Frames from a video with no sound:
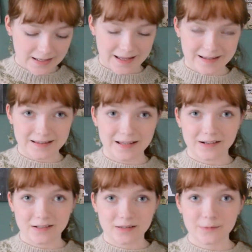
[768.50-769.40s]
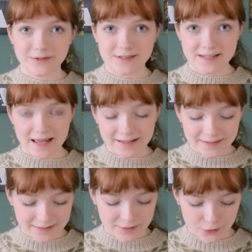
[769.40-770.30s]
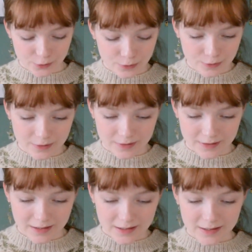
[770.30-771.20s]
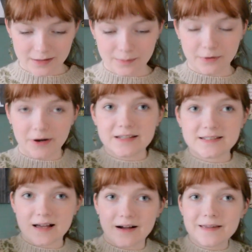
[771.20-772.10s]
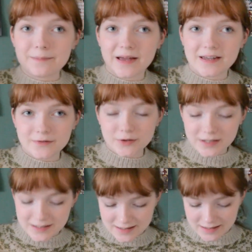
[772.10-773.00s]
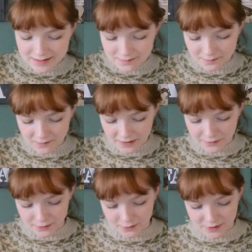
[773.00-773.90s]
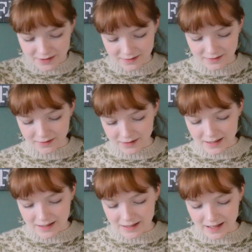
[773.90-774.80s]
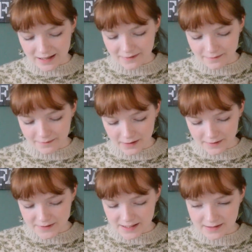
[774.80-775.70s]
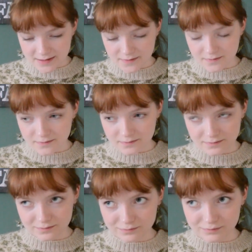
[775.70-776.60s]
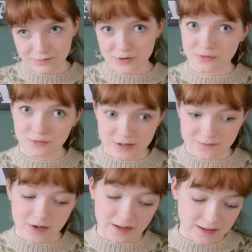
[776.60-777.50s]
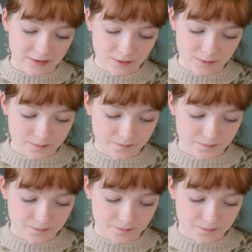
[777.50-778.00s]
and I got them on sale. So the price I paid for this is €5.85, so it's very little,